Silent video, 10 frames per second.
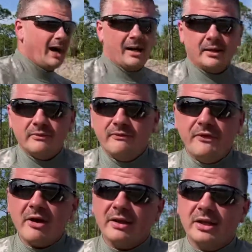
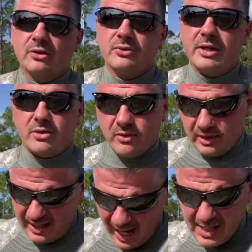Very little recoil.
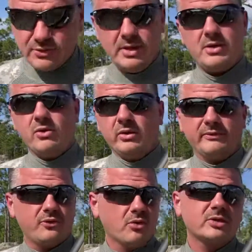It has recoil, of
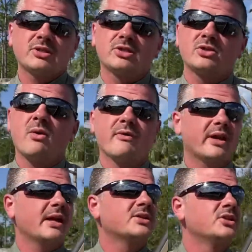course, it's 12
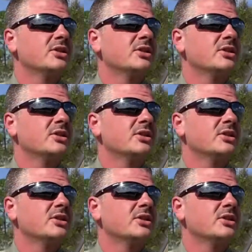gauge,